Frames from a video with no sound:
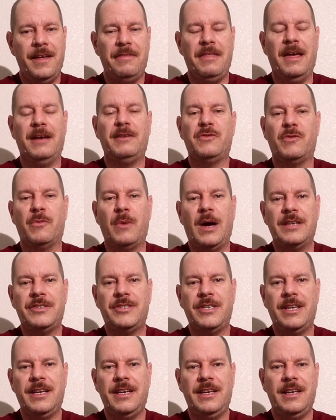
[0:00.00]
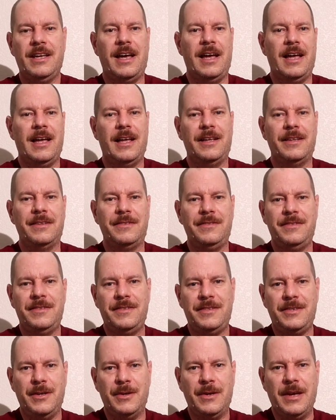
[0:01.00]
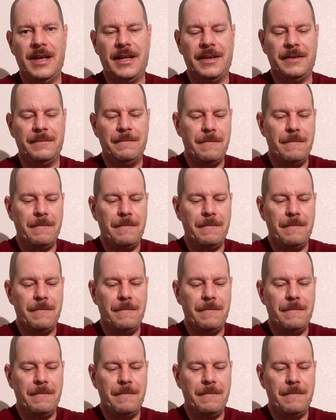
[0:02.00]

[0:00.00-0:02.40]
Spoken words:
Thanks for watching. See you again.